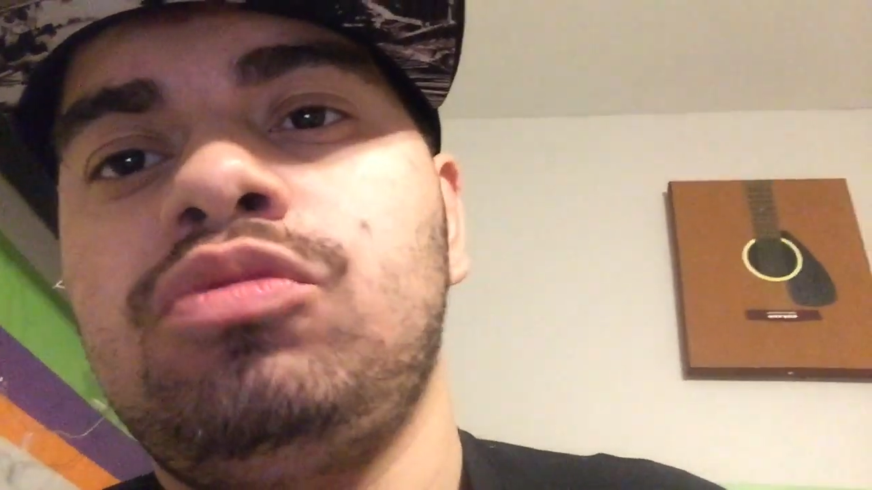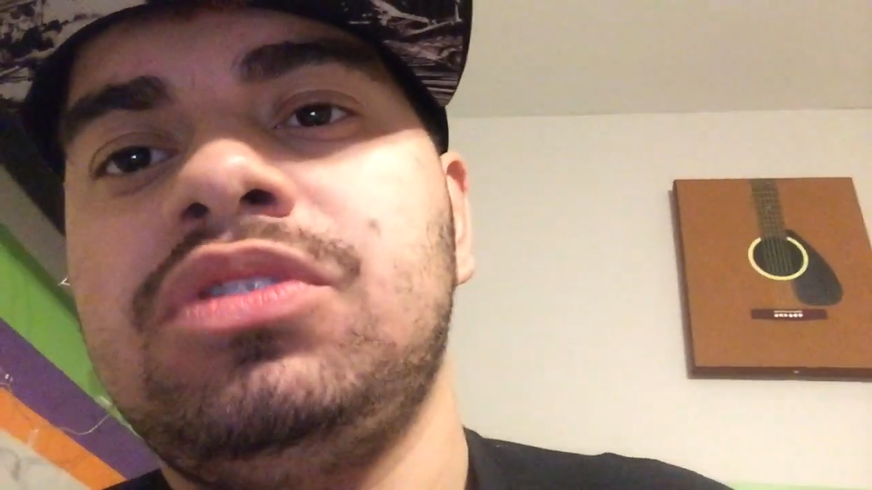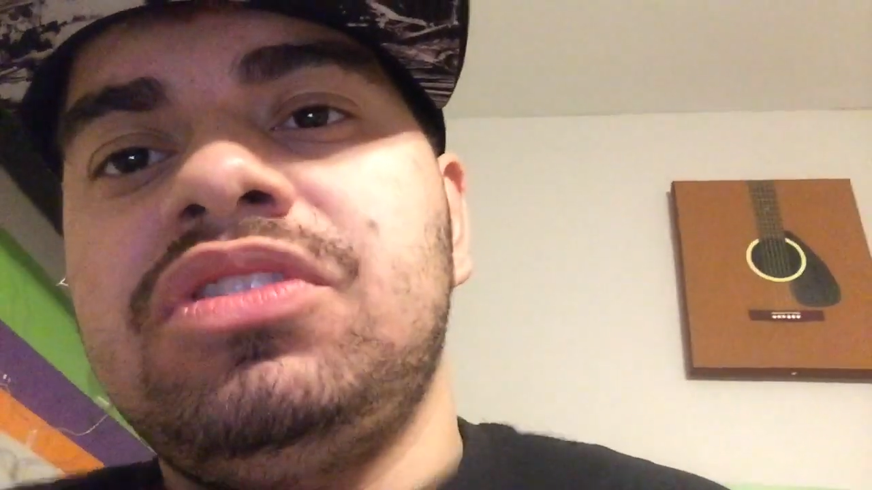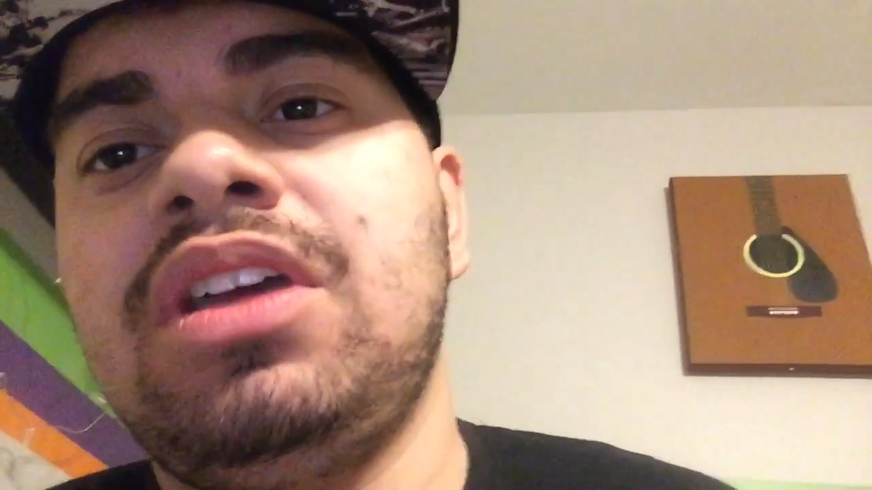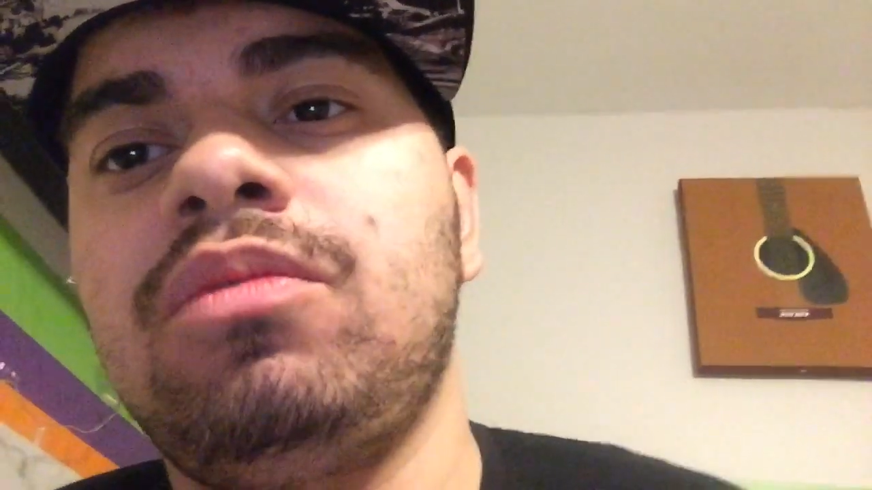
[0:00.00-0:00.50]

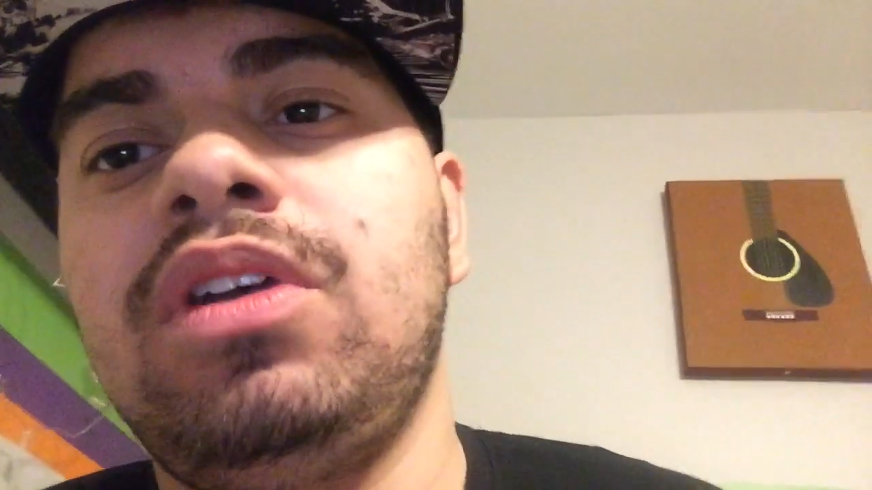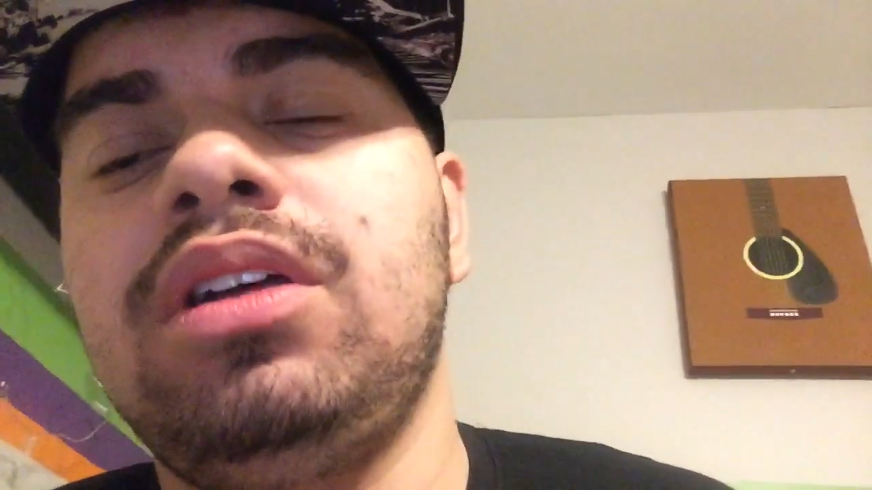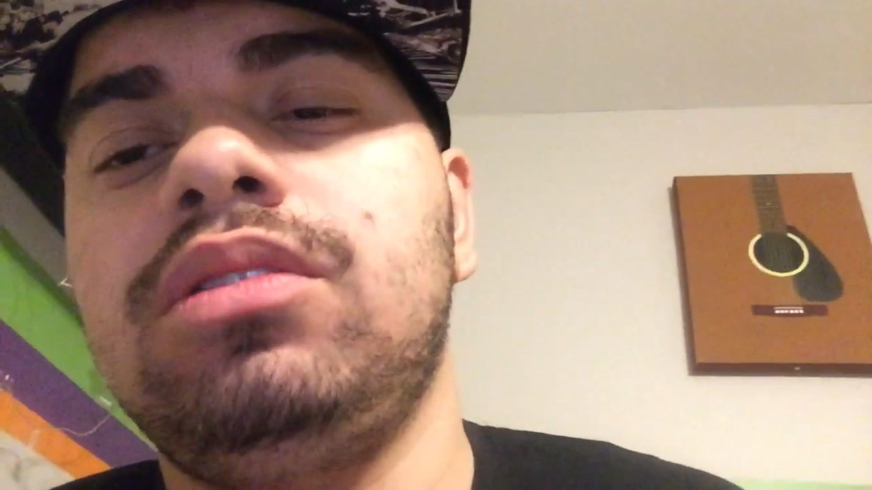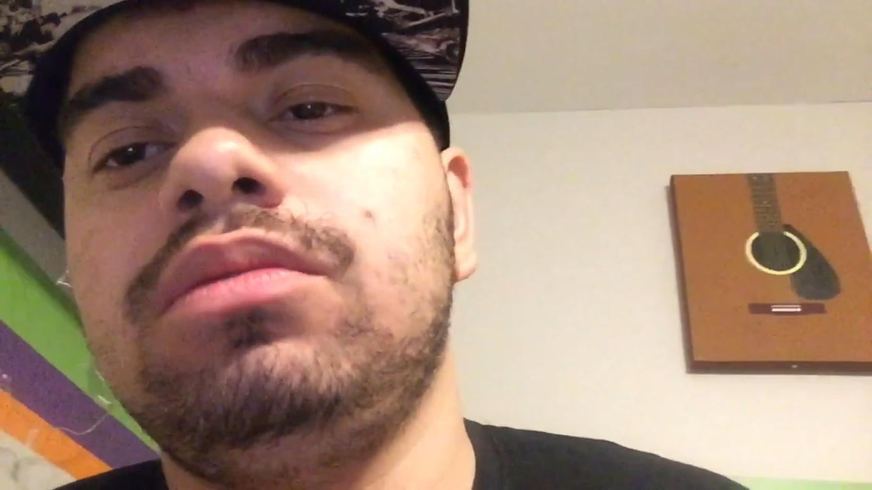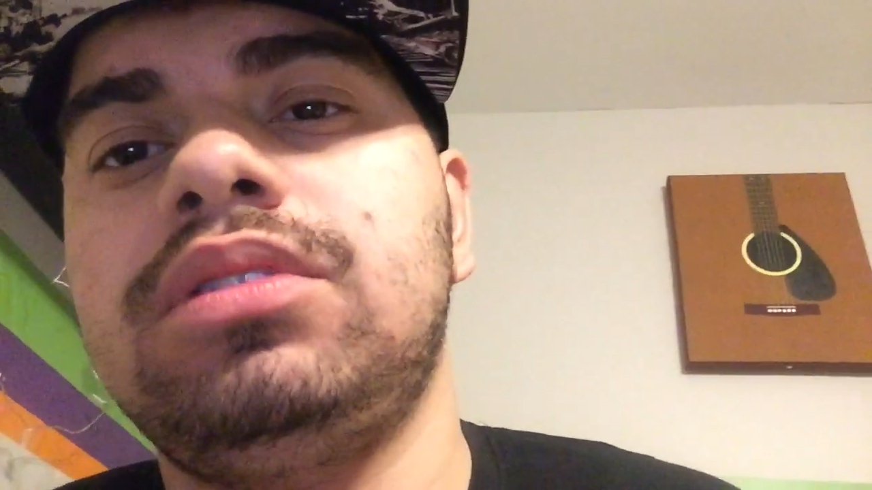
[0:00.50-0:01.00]
which I
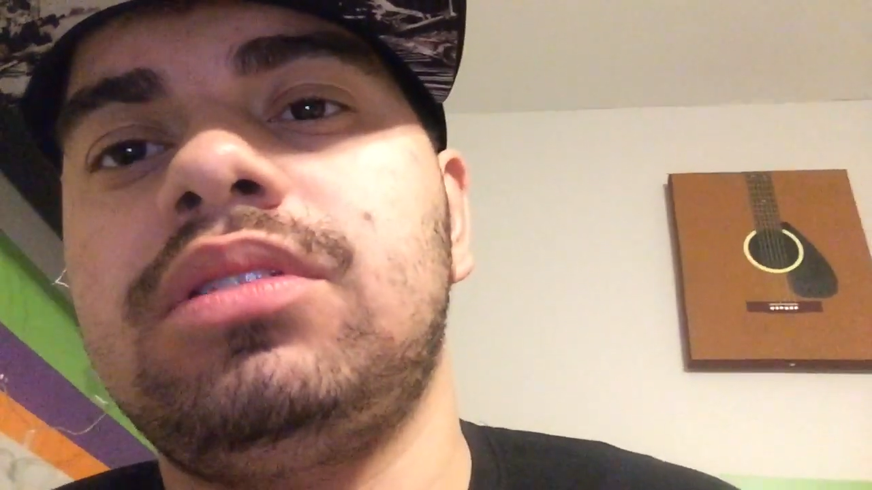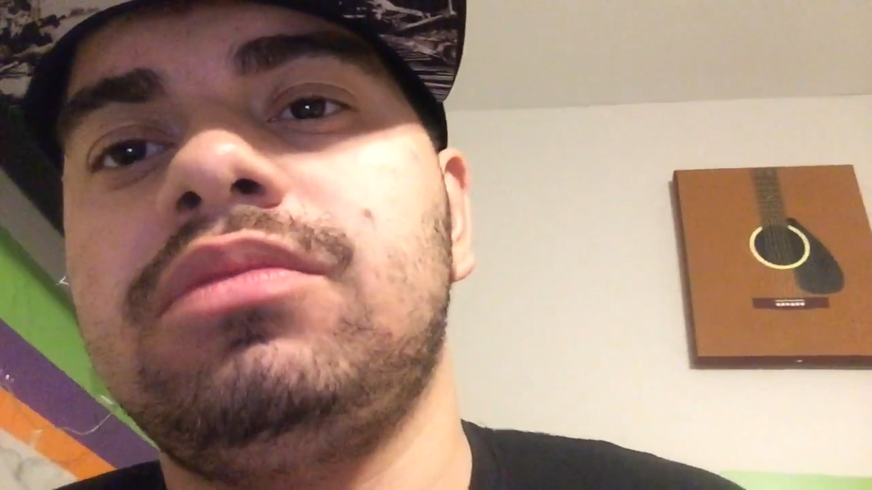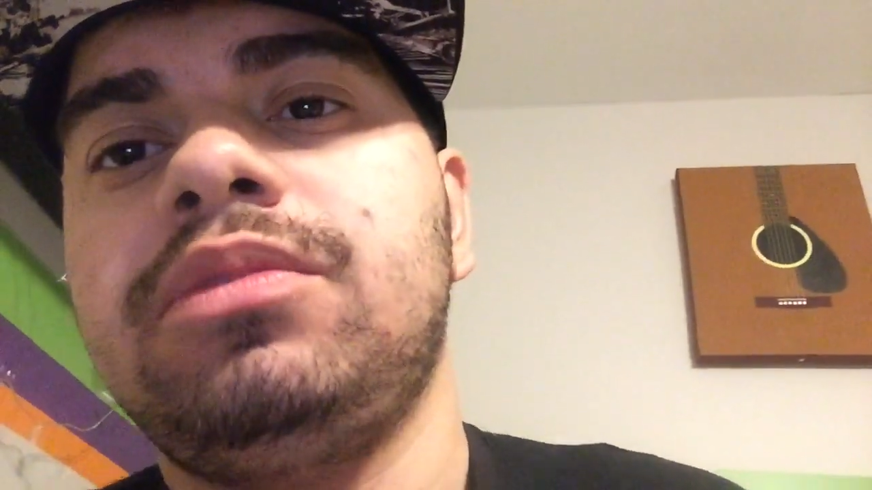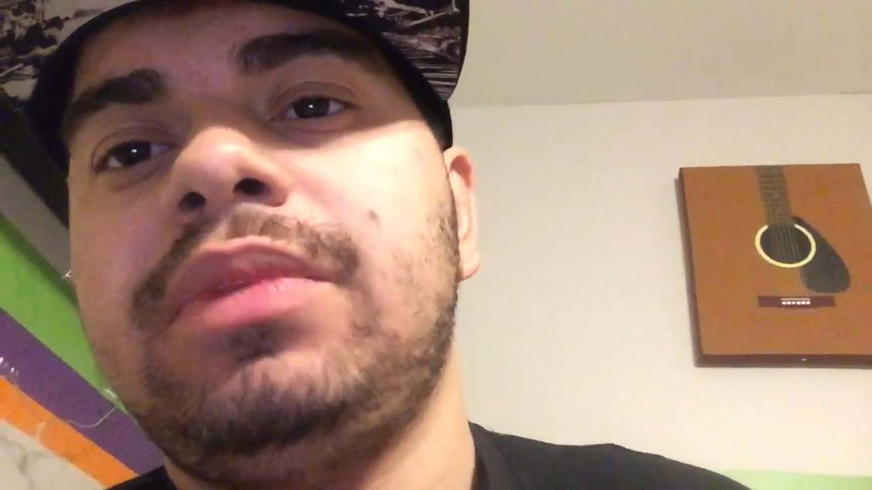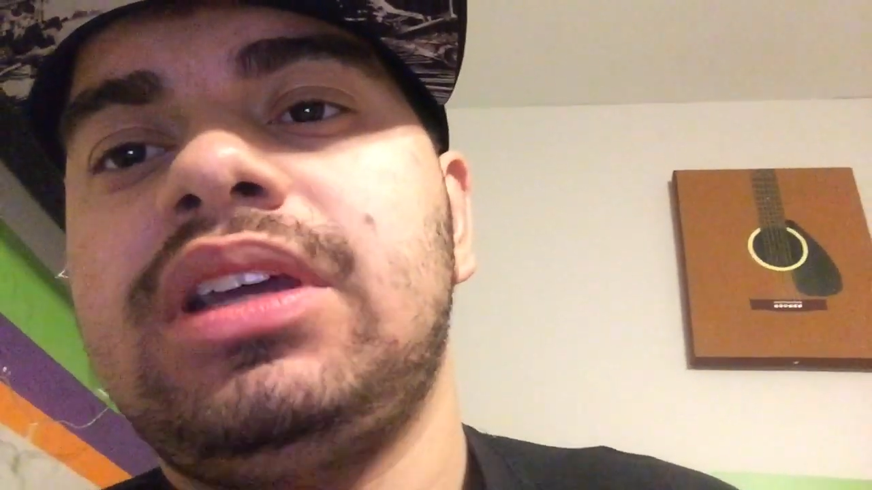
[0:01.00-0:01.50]
will when
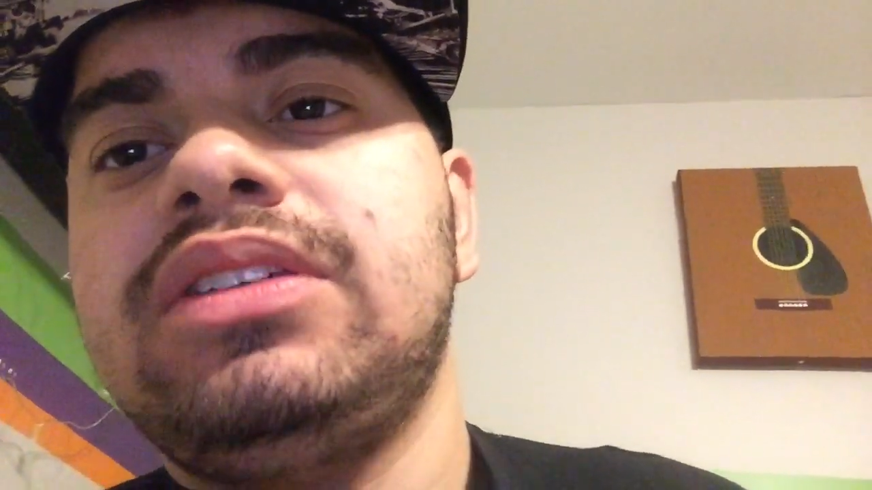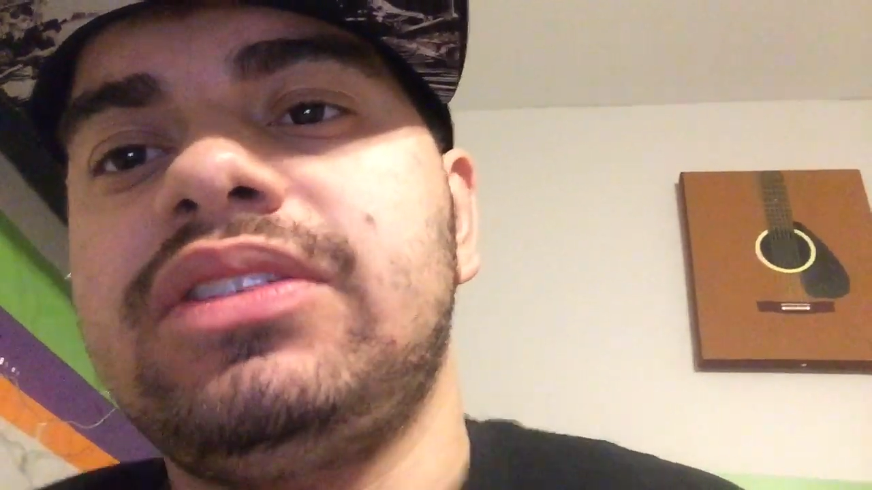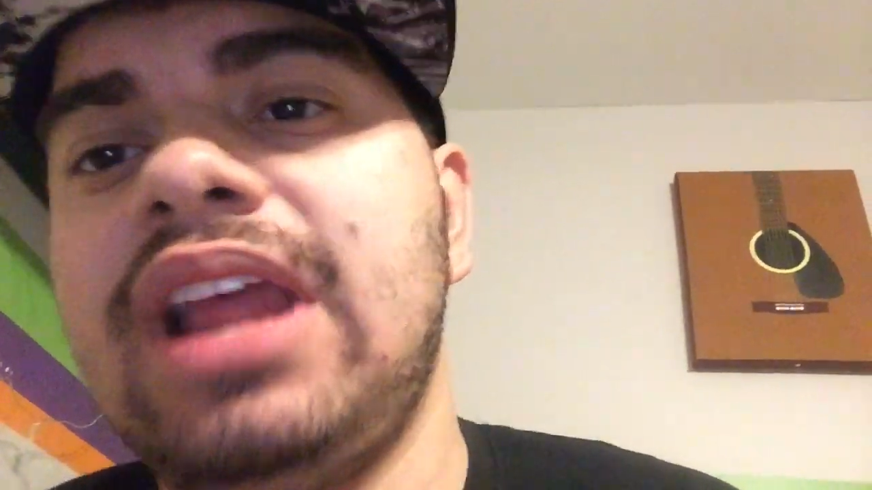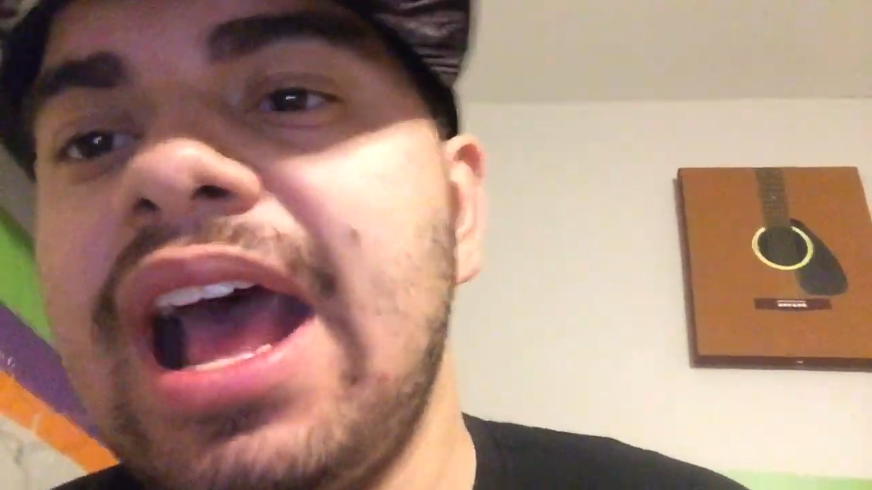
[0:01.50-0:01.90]
I'm with my cousin